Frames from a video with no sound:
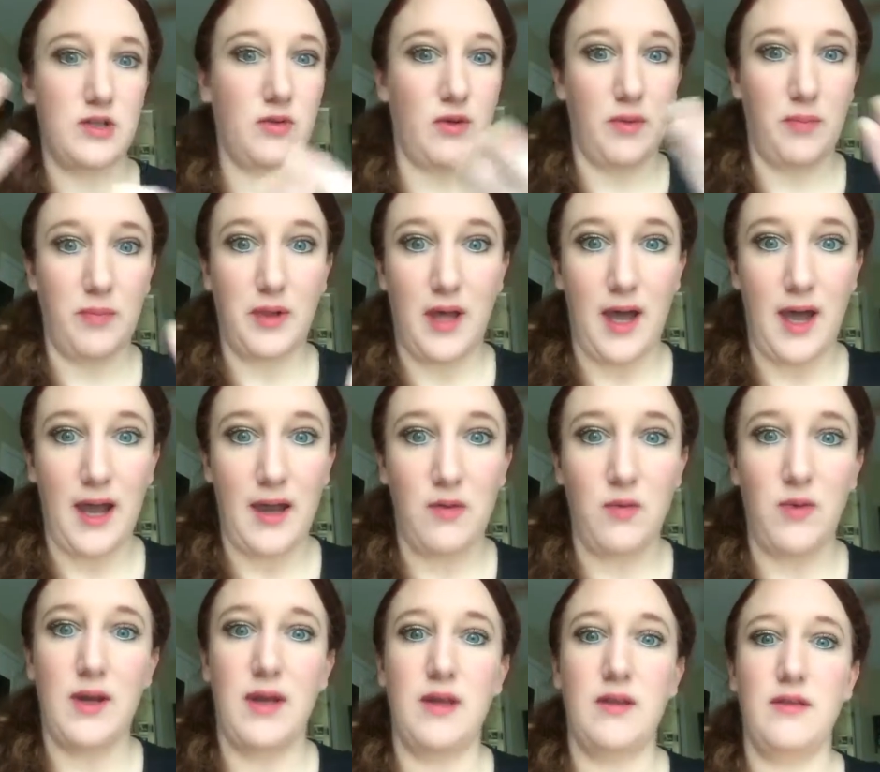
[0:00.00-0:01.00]
like to
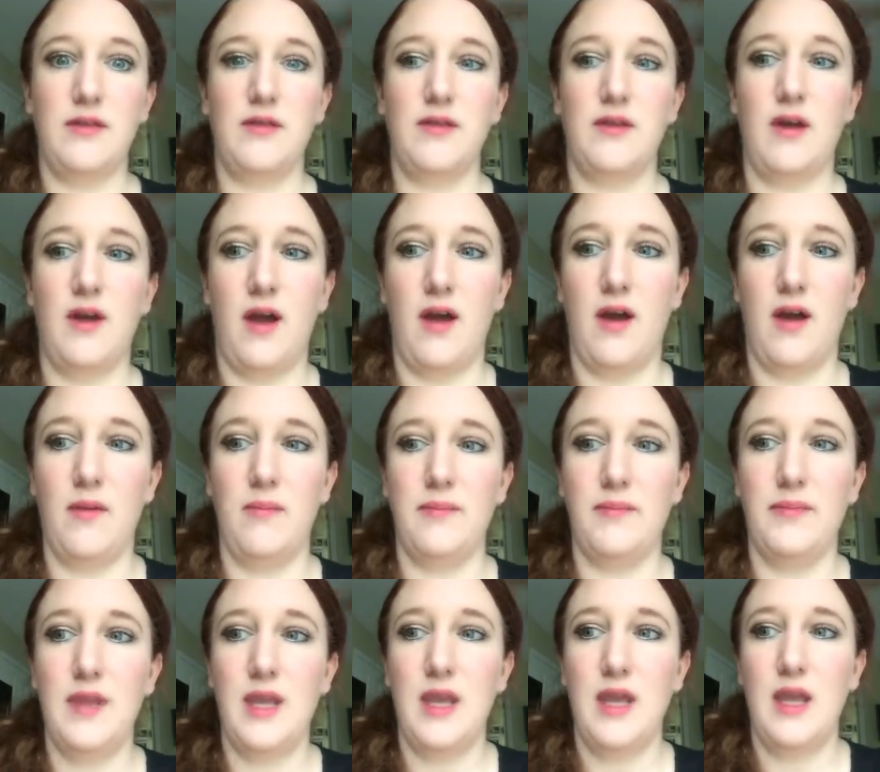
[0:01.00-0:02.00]
apply with.
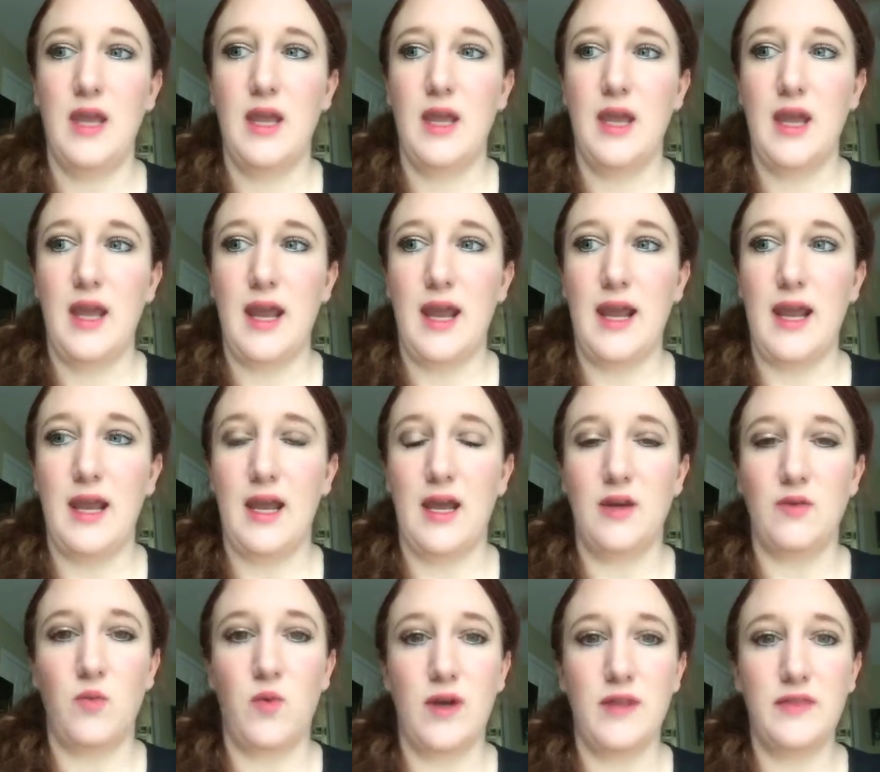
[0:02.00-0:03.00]

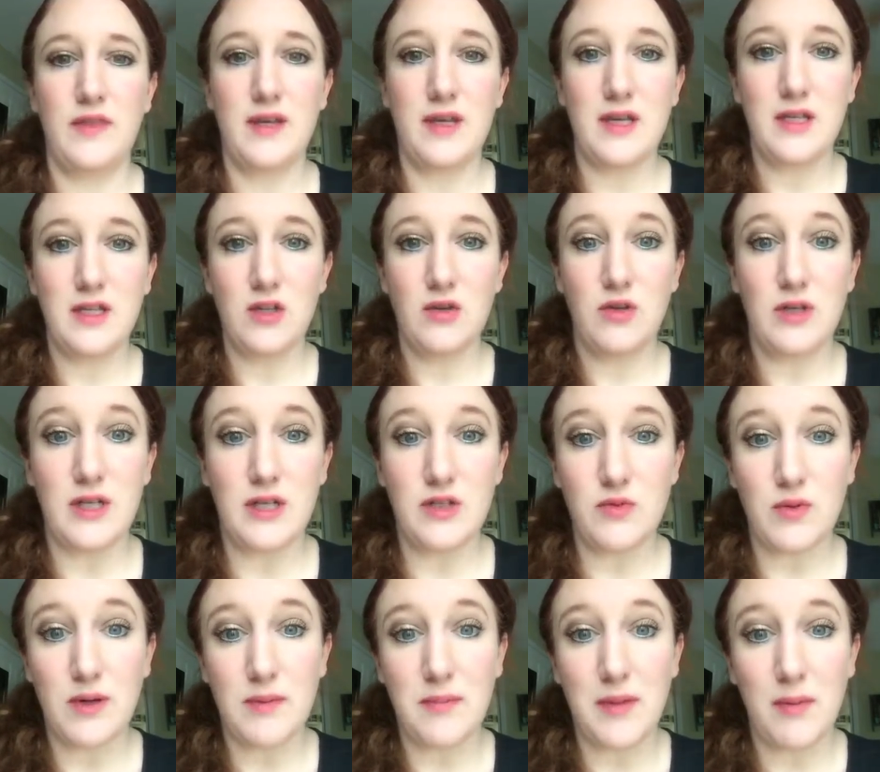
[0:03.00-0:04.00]
And one thing you
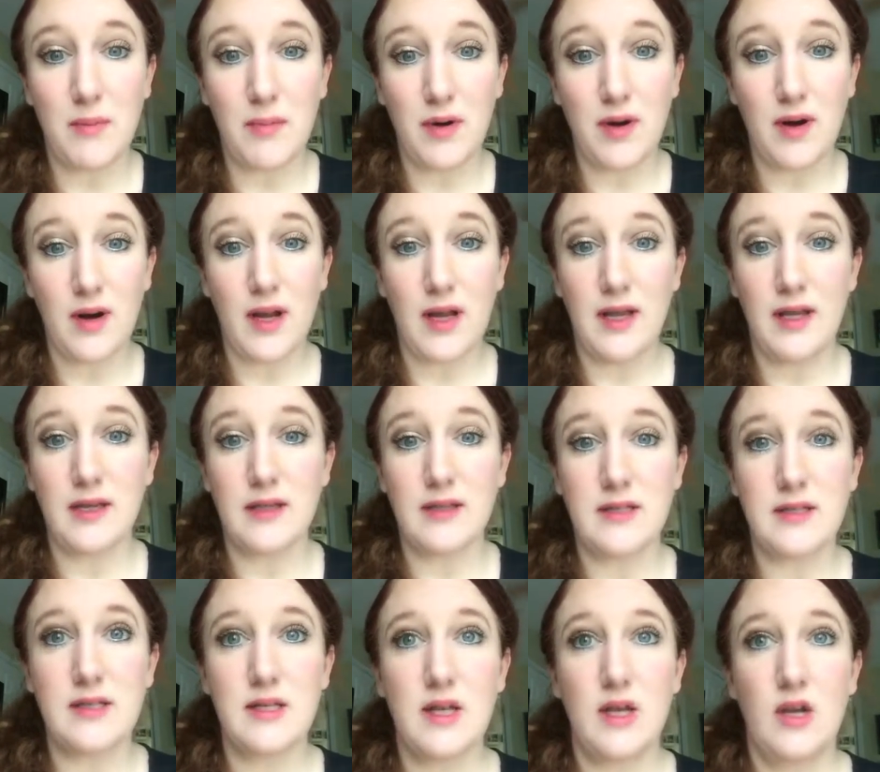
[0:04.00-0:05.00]
need to remember
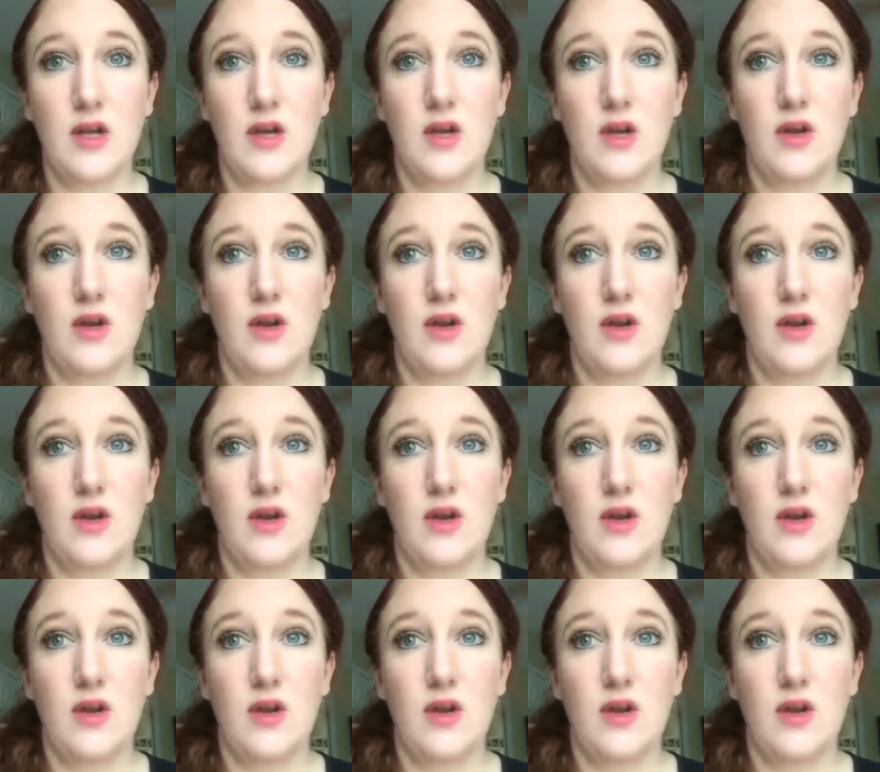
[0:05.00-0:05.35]
is